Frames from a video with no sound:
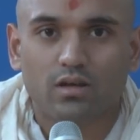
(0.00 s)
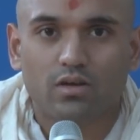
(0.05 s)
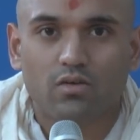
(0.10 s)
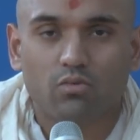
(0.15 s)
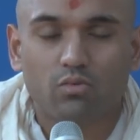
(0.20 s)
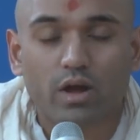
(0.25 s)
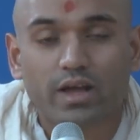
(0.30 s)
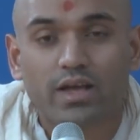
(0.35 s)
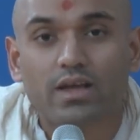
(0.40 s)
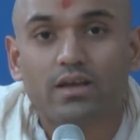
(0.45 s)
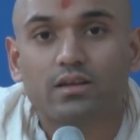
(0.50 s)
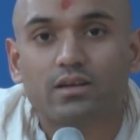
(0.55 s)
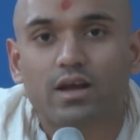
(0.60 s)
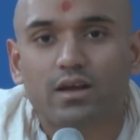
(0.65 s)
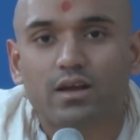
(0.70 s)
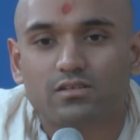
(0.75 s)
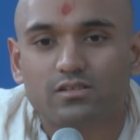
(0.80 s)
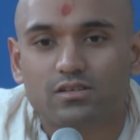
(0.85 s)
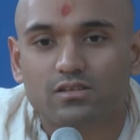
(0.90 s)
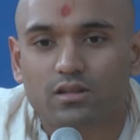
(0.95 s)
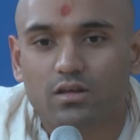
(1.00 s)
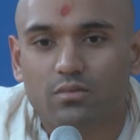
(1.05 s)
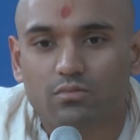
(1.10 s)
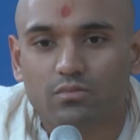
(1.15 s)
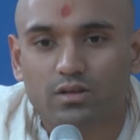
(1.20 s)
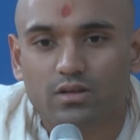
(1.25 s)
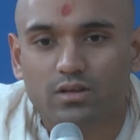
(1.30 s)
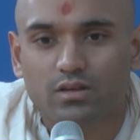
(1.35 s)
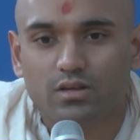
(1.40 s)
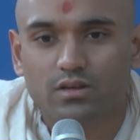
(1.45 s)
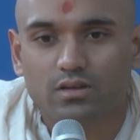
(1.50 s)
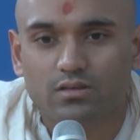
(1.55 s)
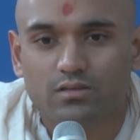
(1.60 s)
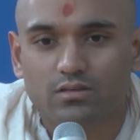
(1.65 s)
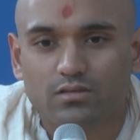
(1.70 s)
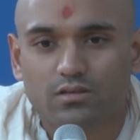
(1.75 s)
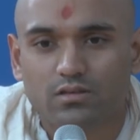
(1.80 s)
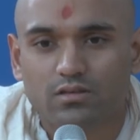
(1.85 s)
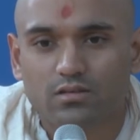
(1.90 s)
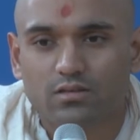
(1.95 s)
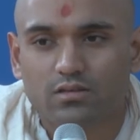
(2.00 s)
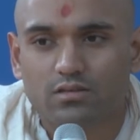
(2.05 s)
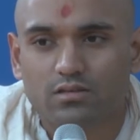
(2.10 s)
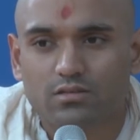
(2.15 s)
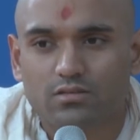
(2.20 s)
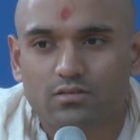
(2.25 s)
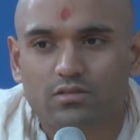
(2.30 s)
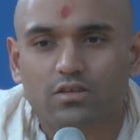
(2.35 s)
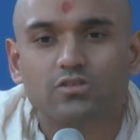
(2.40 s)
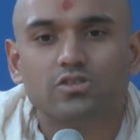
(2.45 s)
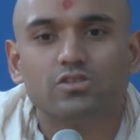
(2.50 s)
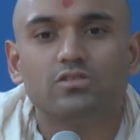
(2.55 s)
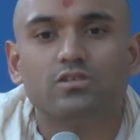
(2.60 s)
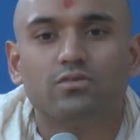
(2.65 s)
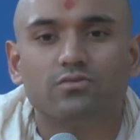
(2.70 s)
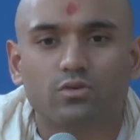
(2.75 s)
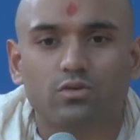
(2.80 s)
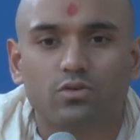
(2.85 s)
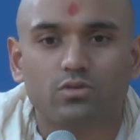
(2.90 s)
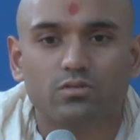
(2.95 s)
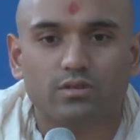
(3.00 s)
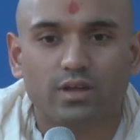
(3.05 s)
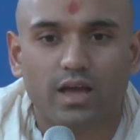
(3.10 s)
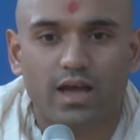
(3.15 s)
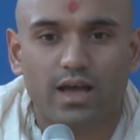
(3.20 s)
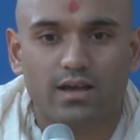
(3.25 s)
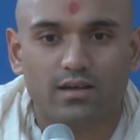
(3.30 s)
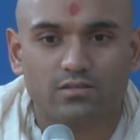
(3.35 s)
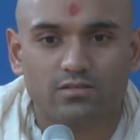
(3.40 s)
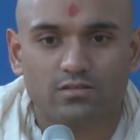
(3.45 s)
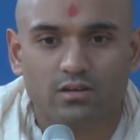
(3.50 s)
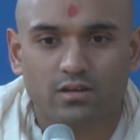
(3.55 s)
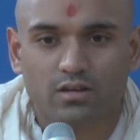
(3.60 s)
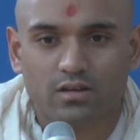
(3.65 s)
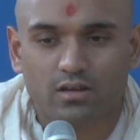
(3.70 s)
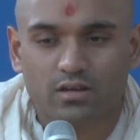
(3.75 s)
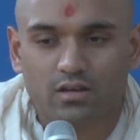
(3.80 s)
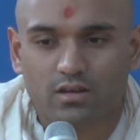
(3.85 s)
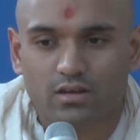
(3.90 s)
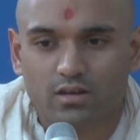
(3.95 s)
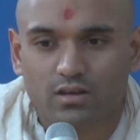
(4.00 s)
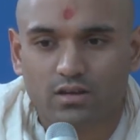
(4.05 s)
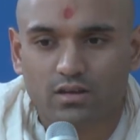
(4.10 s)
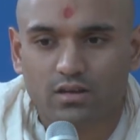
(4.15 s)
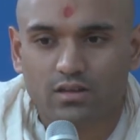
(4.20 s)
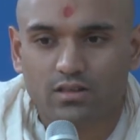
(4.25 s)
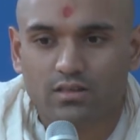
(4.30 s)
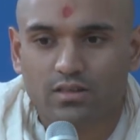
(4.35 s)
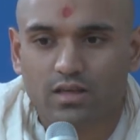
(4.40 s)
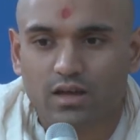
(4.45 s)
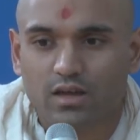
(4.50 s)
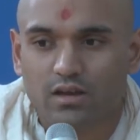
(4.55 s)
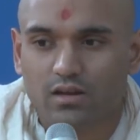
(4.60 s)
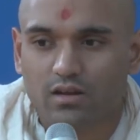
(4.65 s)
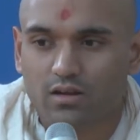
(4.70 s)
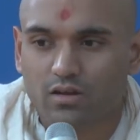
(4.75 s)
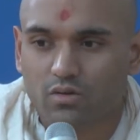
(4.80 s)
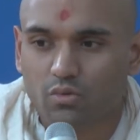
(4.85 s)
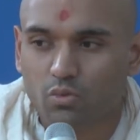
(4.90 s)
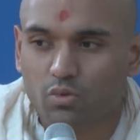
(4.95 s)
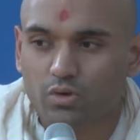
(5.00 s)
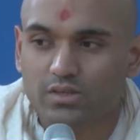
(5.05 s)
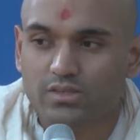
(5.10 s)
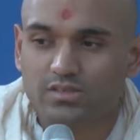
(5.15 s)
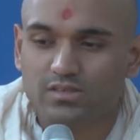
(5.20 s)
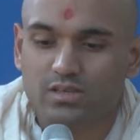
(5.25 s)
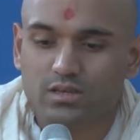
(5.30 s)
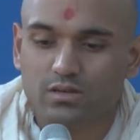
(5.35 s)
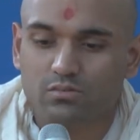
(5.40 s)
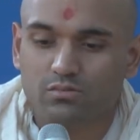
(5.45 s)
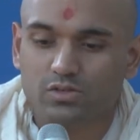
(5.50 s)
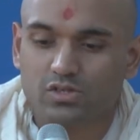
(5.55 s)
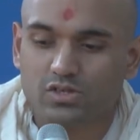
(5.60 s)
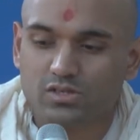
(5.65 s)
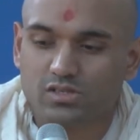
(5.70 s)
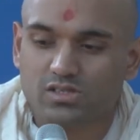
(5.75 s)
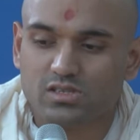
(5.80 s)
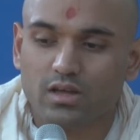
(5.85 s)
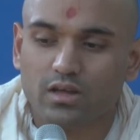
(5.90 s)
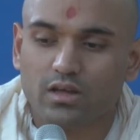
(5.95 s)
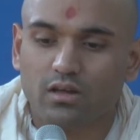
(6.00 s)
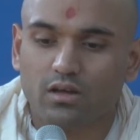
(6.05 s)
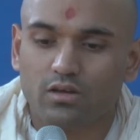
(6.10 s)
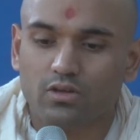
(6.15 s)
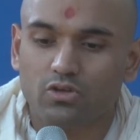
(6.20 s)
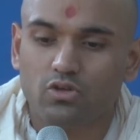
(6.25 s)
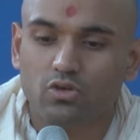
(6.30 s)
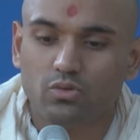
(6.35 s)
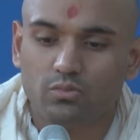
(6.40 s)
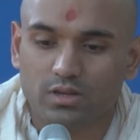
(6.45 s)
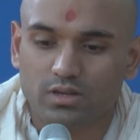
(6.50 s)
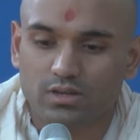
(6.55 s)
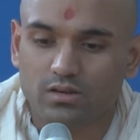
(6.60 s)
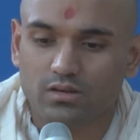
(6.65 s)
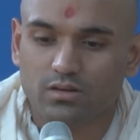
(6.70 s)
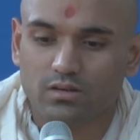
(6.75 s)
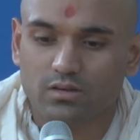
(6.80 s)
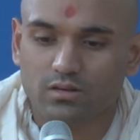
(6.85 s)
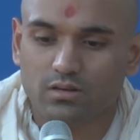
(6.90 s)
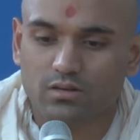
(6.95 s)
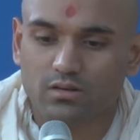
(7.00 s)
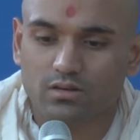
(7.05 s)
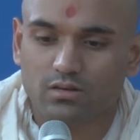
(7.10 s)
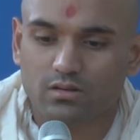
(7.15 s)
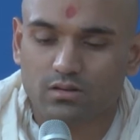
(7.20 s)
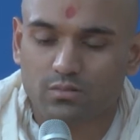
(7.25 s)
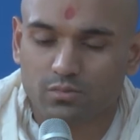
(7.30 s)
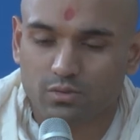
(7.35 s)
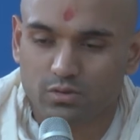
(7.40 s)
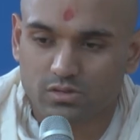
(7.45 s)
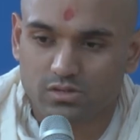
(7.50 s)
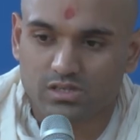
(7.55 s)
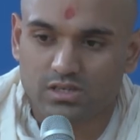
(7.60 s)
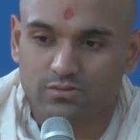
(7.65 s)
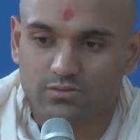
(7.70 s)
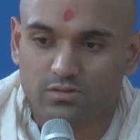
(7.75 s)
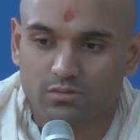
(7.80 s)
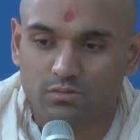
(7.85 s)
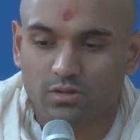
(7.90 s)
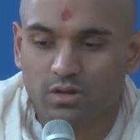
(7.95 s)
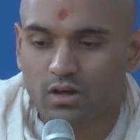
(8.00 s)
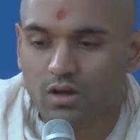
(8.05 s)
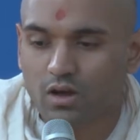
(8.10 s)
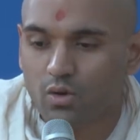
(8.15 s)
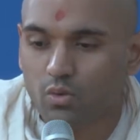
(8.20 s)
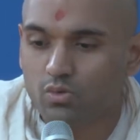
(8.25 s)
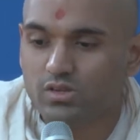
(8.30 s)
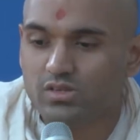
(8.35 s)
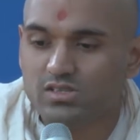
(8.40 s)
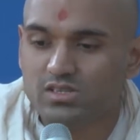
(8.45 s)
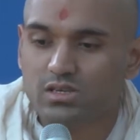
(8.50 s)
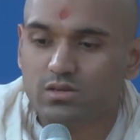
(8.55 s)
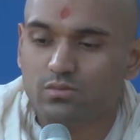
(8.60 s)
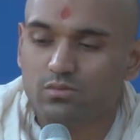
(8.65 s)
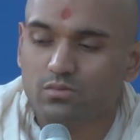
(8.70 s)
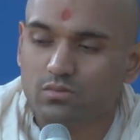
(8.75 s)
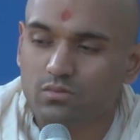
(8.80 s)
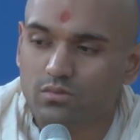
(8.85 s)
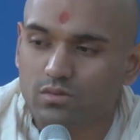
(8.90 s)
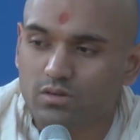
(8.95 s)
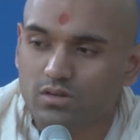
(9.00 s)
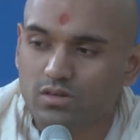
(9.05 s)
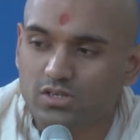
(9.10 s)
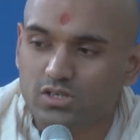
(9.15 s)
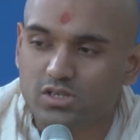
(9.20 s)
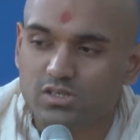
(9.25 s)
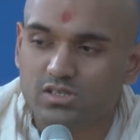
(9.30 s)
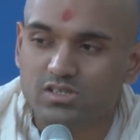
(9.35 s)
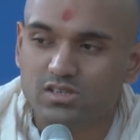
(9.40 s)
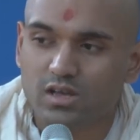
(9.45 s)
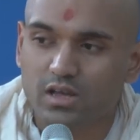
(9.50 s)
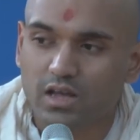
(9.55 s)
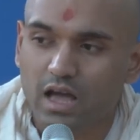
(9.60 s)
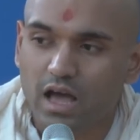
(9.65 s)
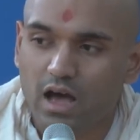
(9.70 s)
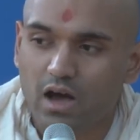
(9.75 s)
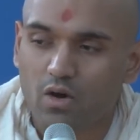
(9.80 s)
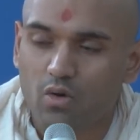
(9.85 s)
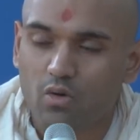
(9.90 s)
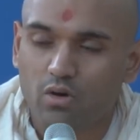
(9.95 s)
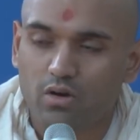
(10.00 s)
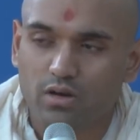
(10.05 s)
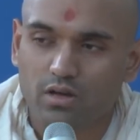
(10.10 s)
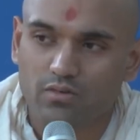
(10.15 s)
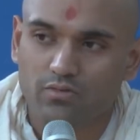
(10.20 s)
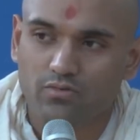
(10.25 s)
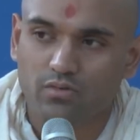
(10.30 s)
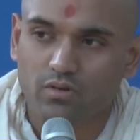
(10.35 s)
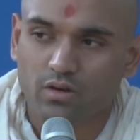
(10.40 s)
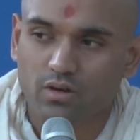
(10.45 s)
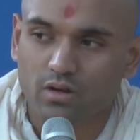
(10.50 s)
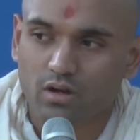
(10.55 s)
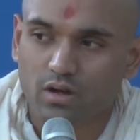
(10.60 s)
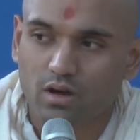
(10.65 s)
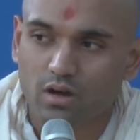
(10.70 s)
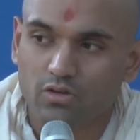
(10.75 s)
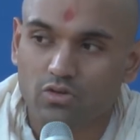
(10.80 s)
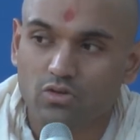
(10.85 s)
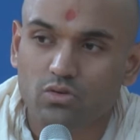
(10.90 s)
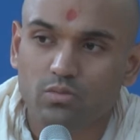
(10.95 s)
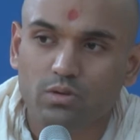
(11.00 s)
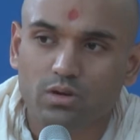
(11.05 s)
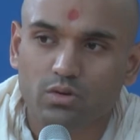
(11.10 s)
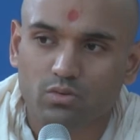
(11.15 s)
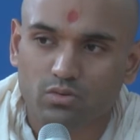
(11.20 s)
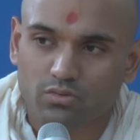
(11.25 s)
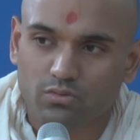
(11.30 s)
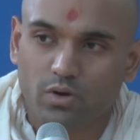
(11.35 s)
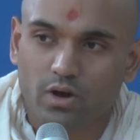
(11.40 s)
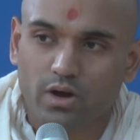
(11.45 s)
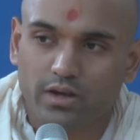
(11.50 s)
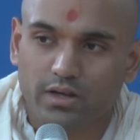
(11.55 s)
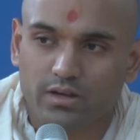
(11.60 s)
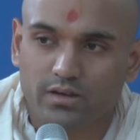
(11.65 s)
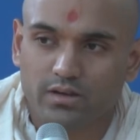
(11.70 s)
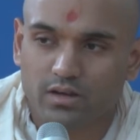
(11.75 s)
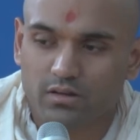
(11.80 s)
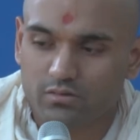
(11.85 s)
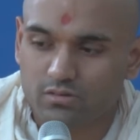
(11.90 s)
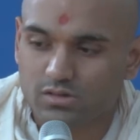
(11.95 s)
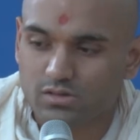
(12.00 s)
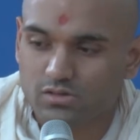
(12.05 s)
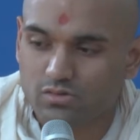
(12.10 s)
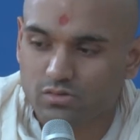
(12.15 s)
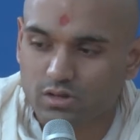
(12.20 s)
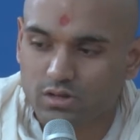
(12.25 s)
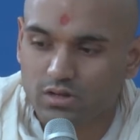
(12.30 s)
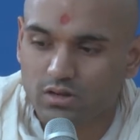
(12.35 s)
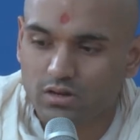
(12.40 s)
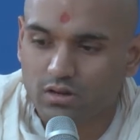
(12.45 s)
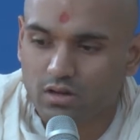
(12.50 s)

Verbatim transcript: Recognizing them is such a difficult task that we see him just like a human perceives him. We see him just like how if a human was walking down the street